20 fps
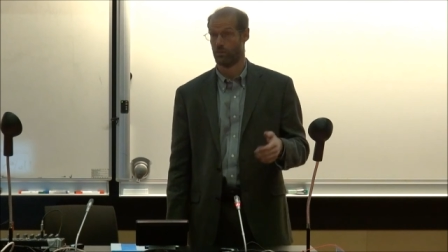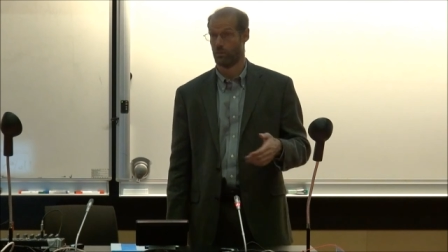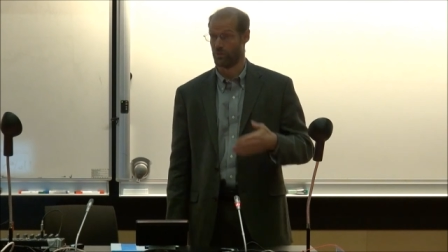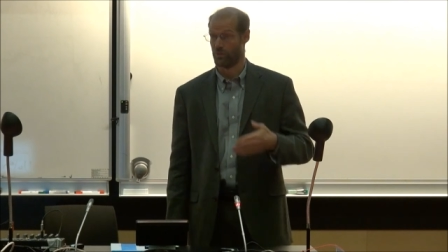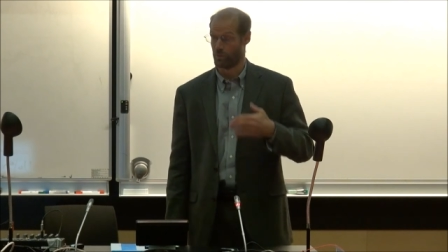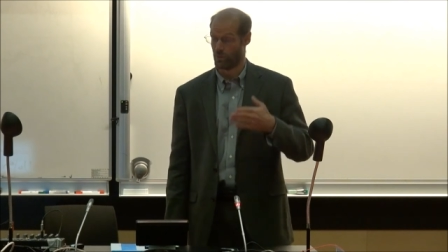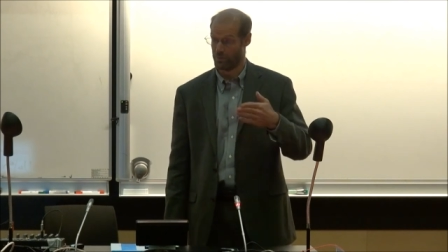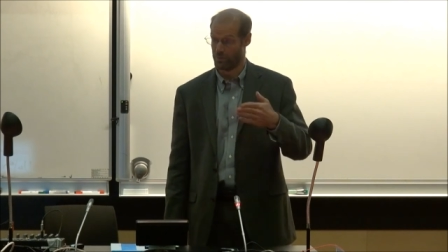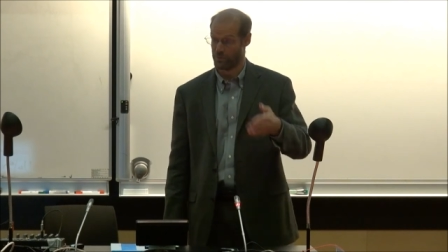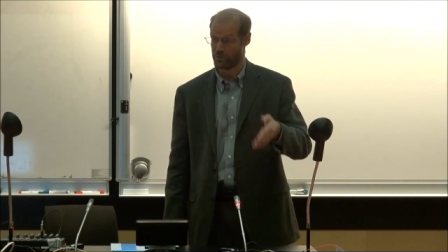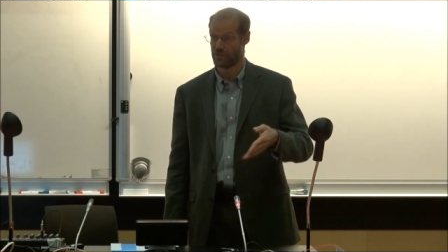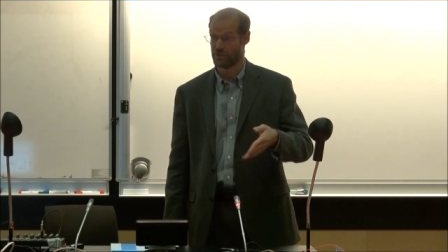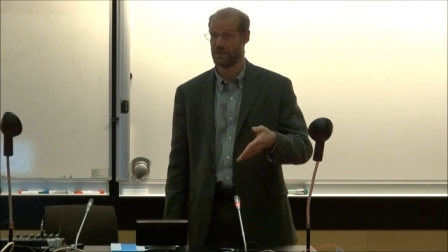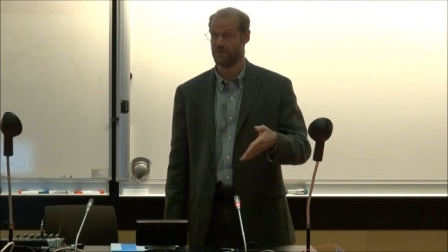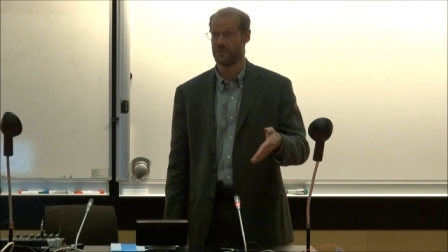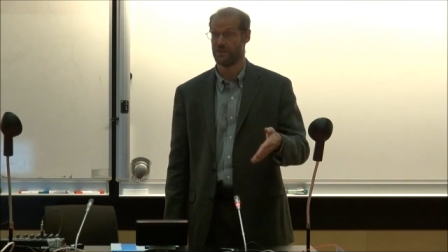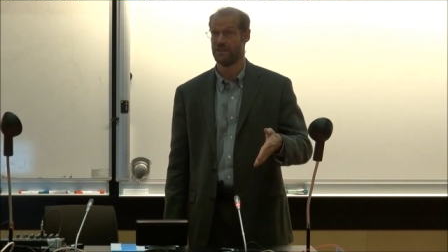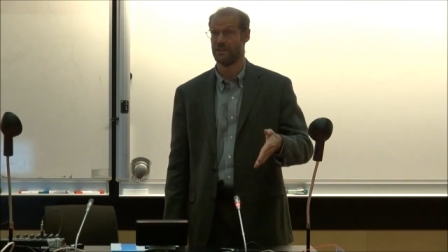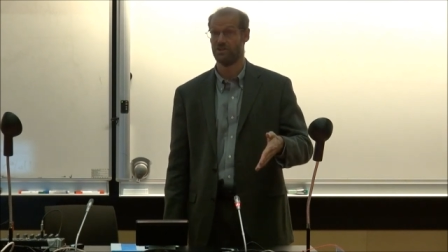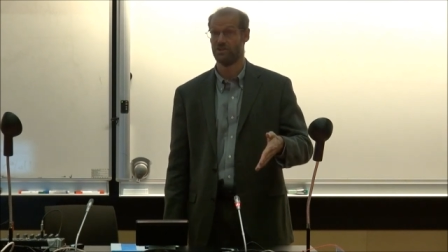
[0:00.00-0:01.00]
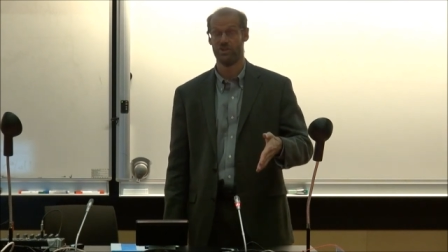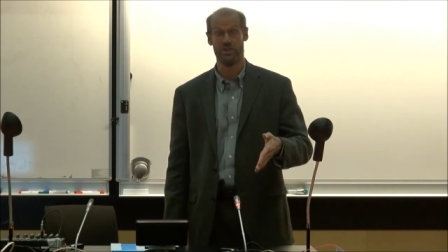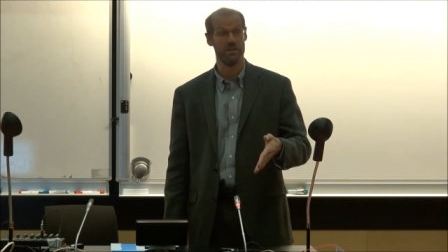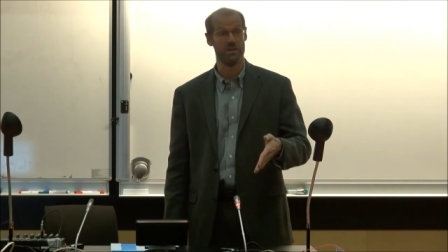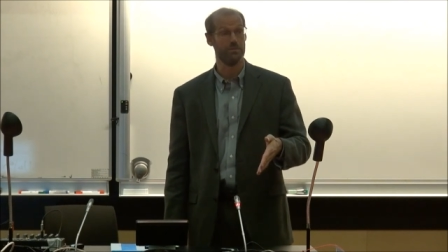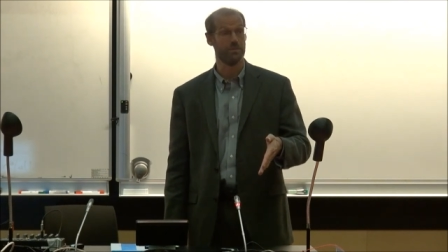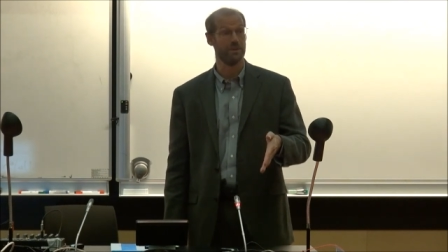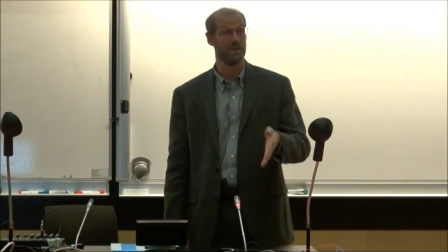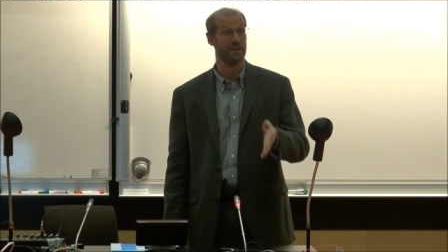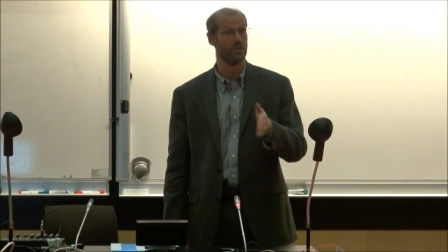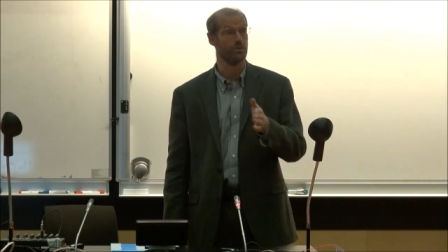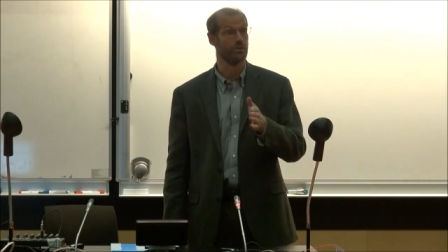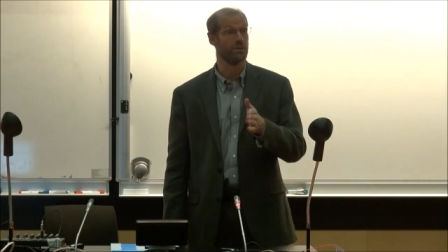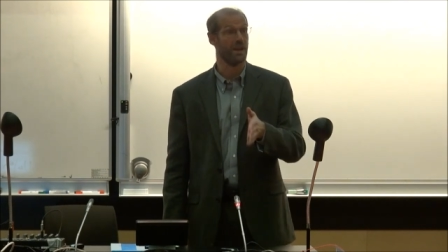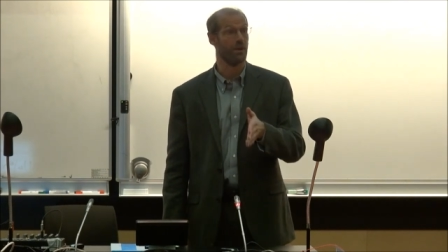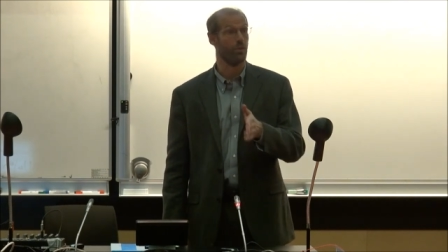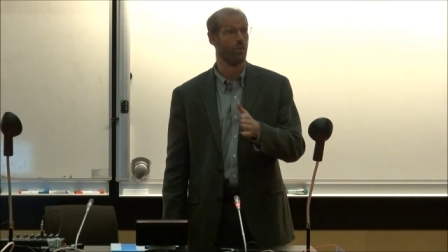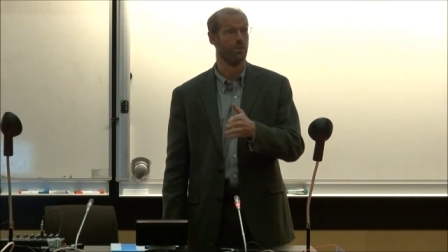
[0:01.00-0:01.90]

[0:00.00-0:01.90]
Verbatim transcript: with 1% of ED GDP, you would get